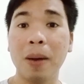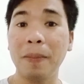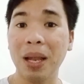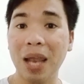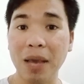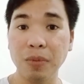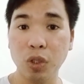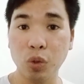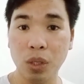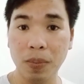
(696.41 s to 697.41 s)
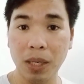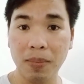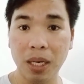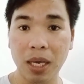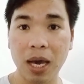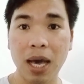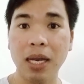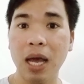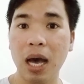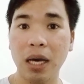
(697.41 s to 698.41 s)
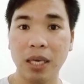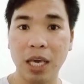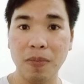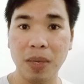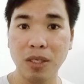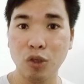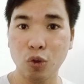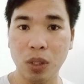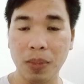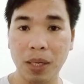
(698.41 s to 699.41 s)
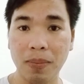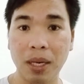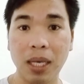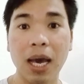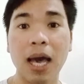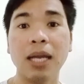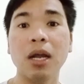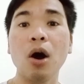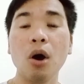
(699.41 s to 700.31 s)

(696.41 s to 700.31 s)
mapa-live streaming man yan, gaming streaming man yan,